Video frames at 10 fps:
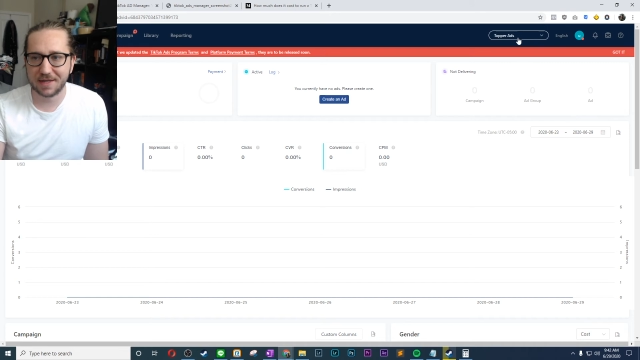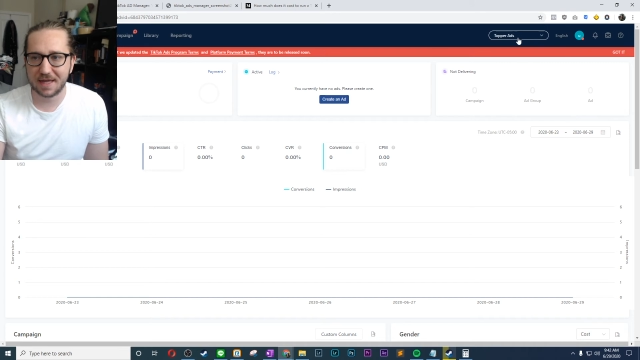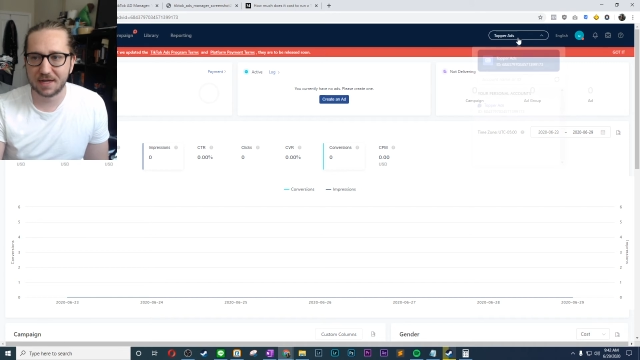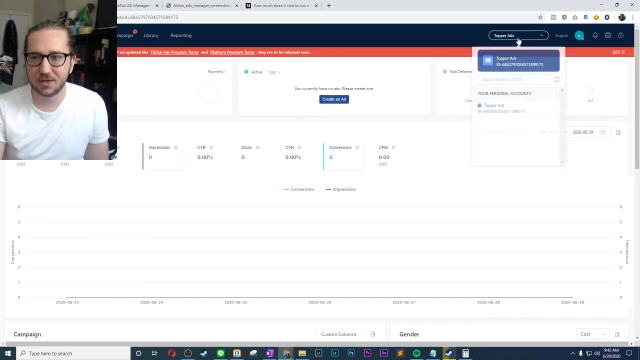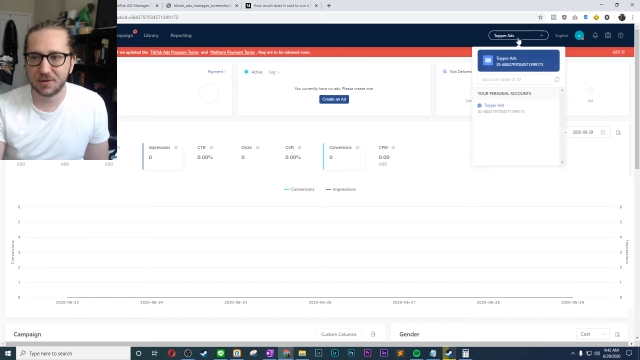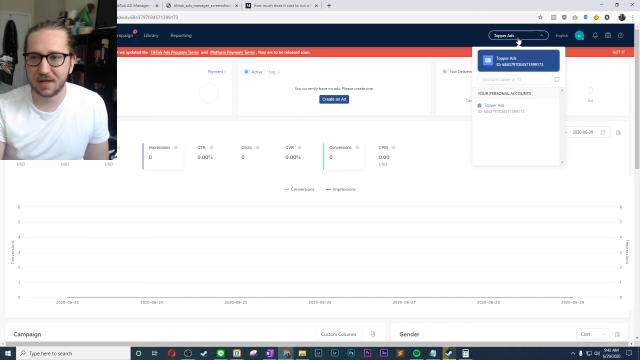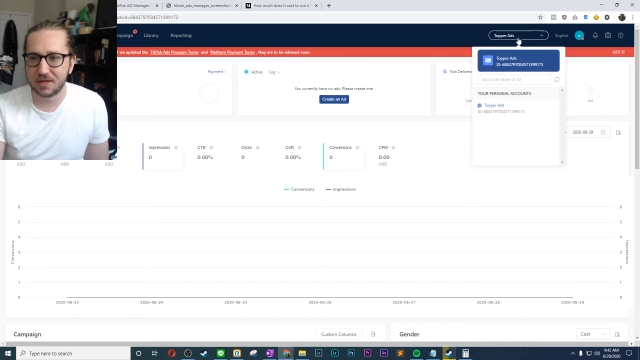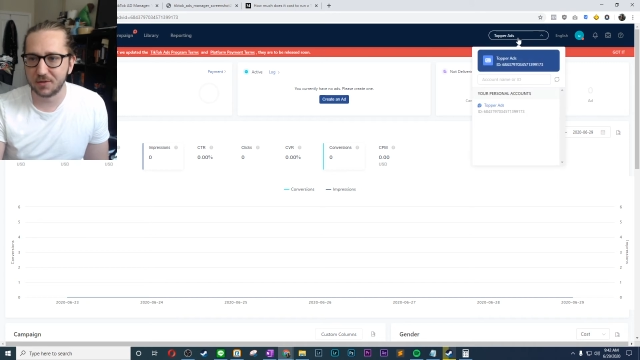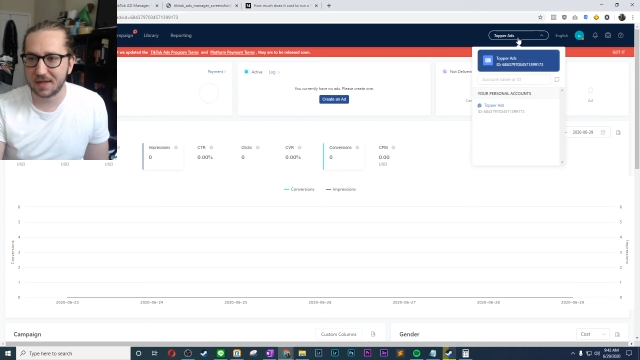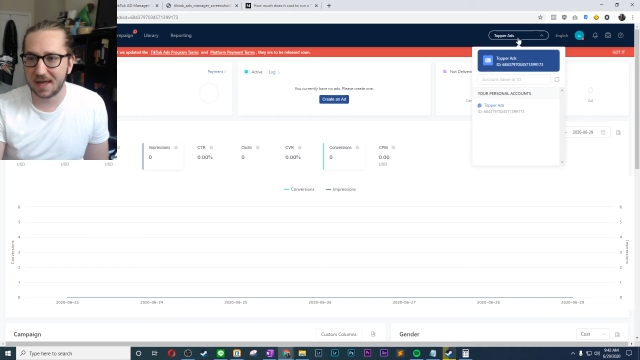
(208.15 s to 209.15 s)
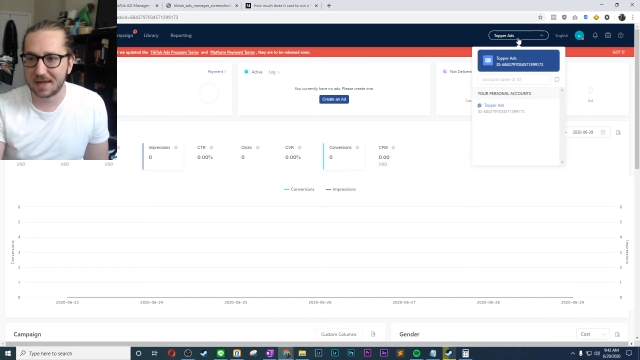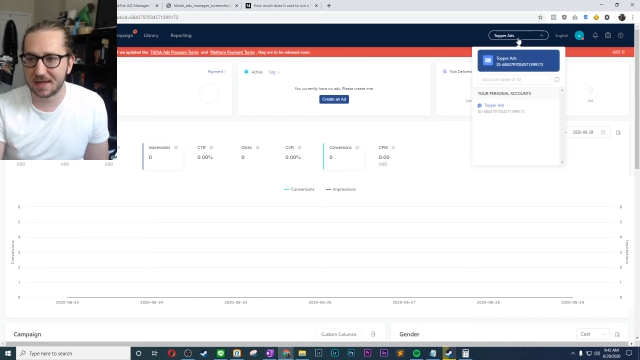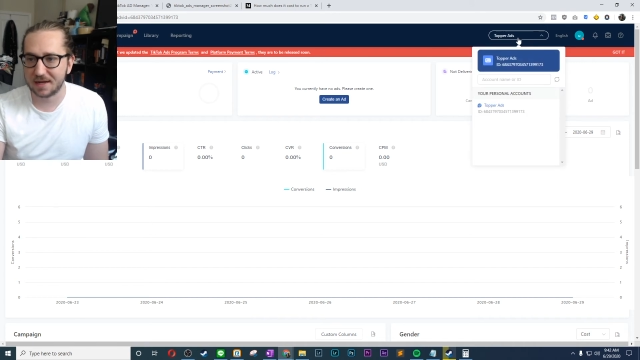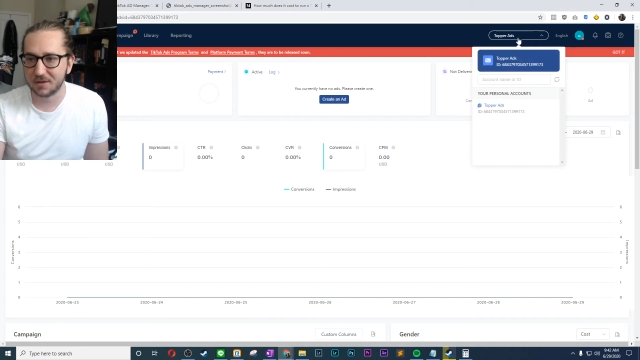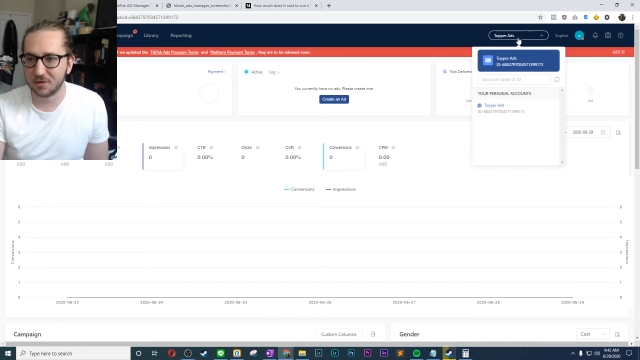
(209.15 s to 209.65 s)
get into it and you can't
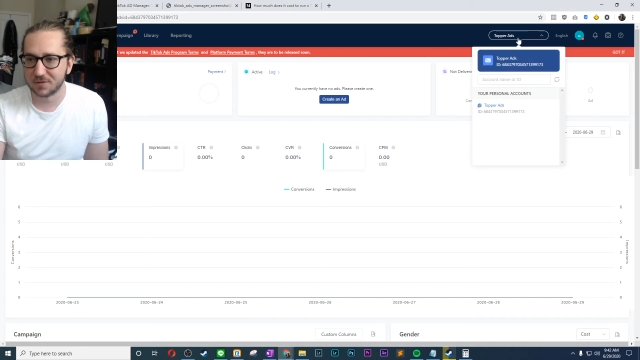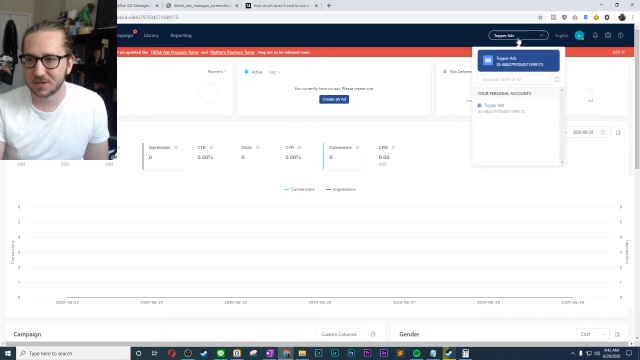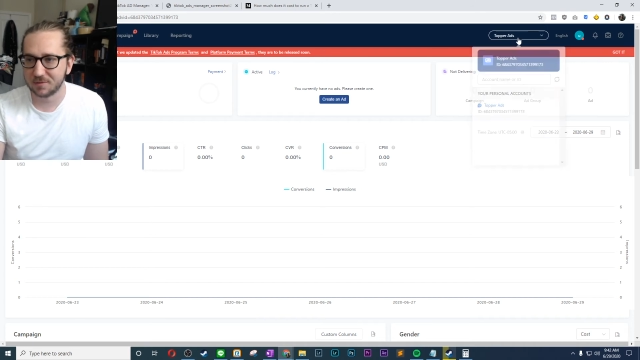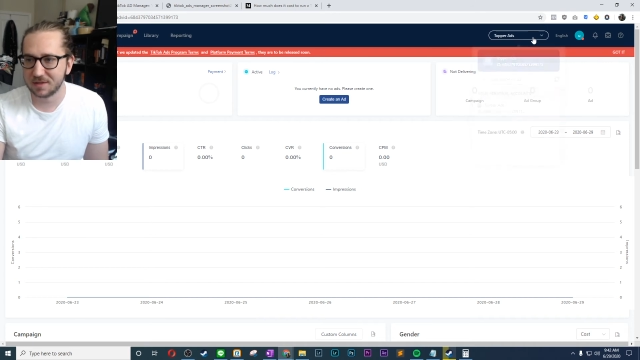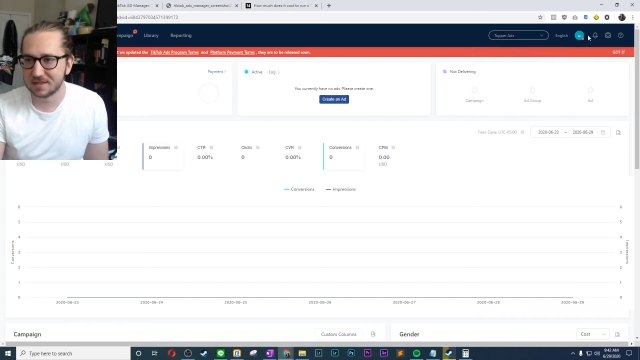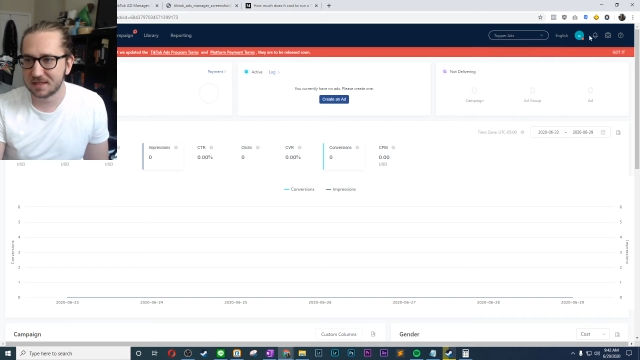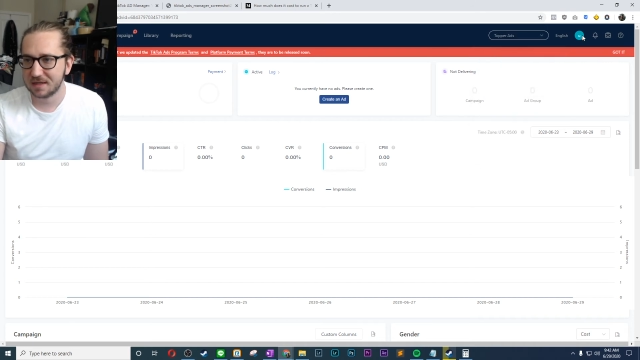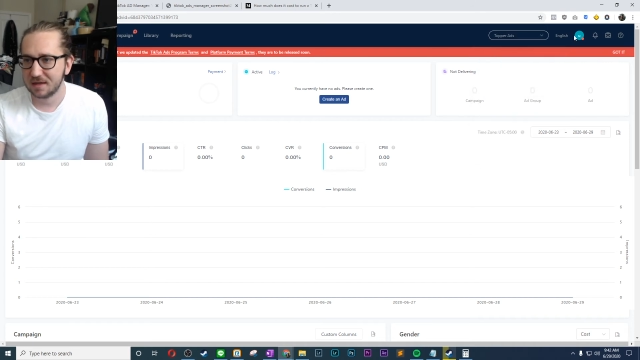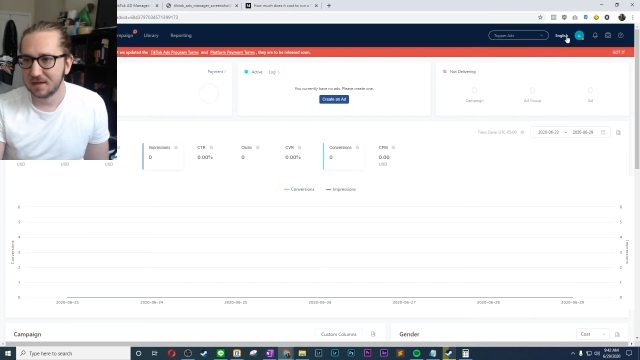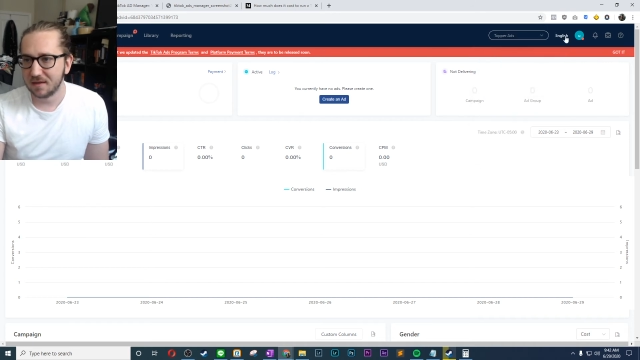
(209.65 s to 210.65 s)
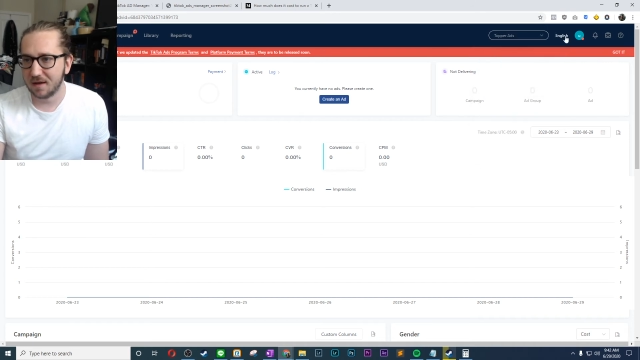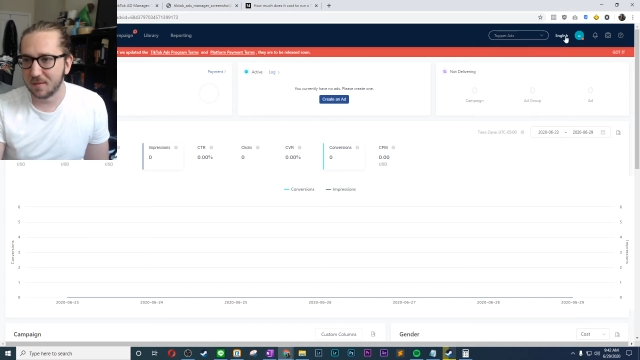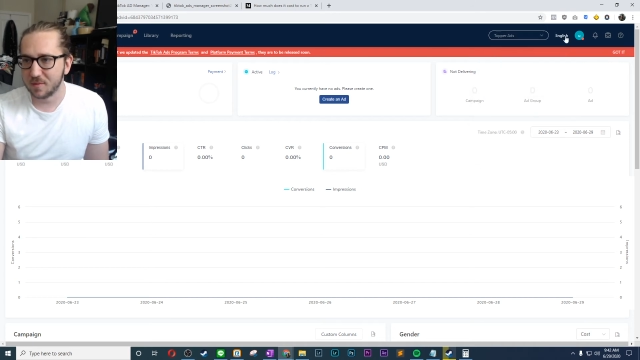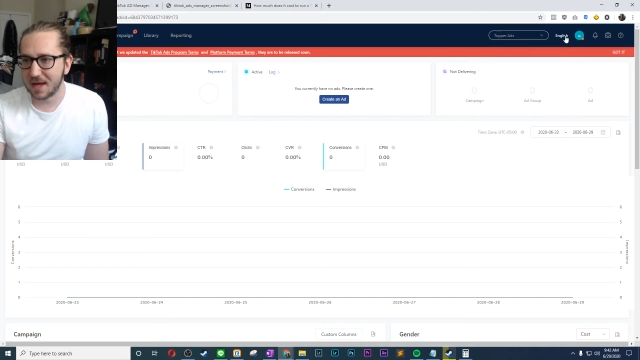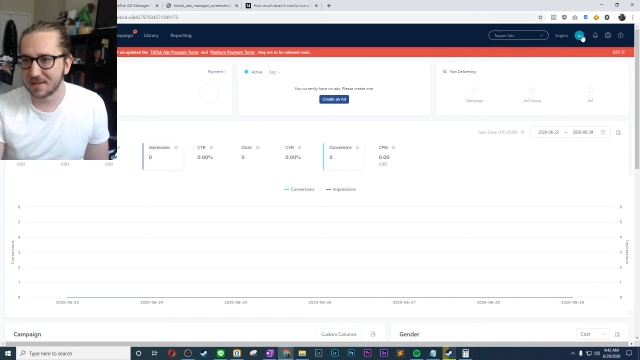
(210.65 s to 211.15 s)
get into it for some reason,
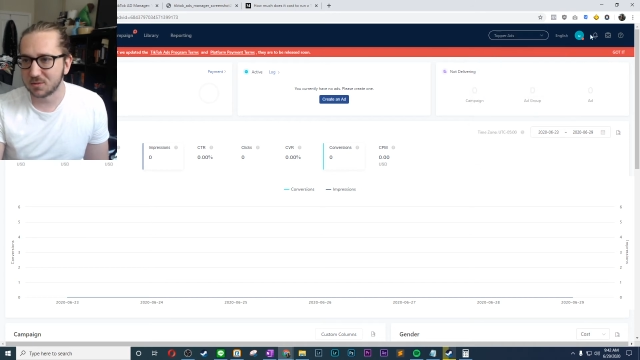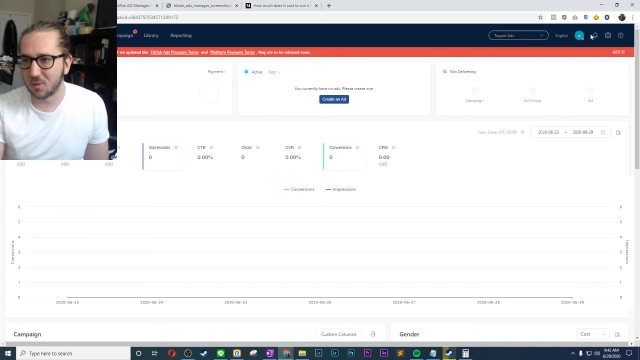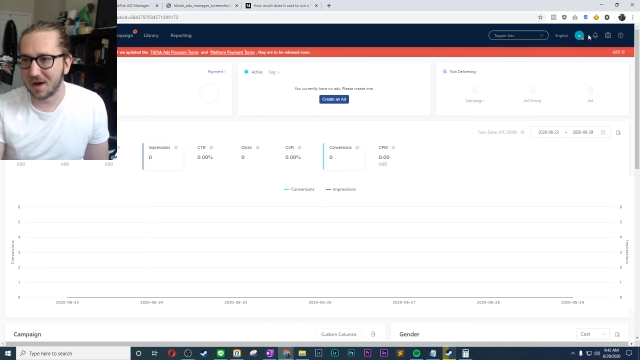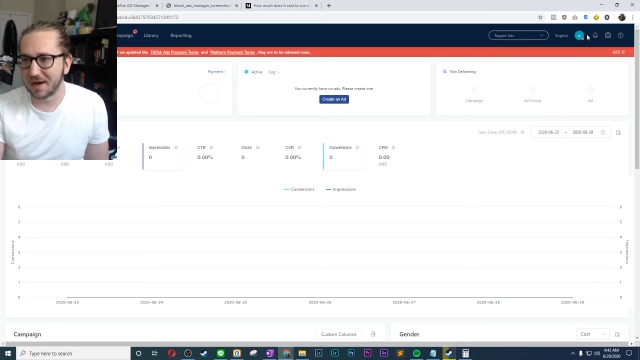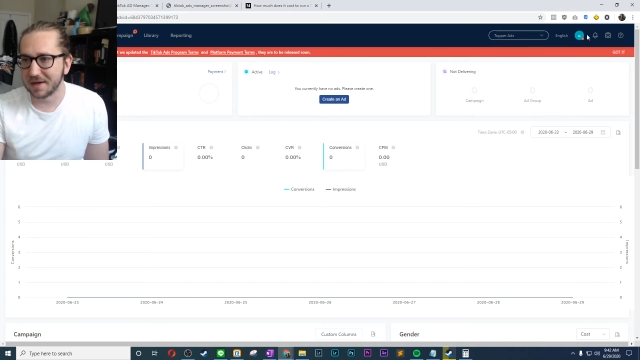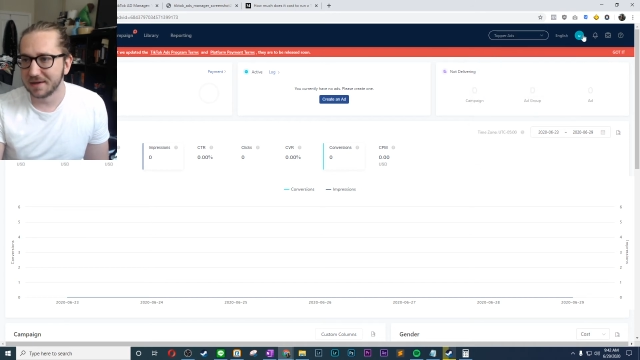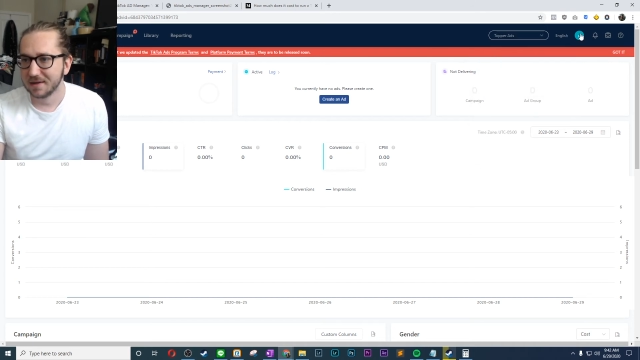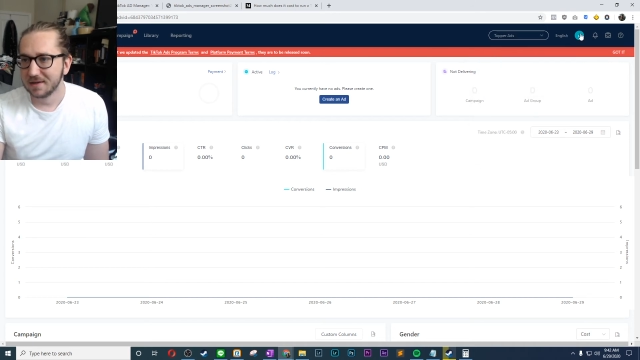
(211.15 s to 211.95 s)
that's why.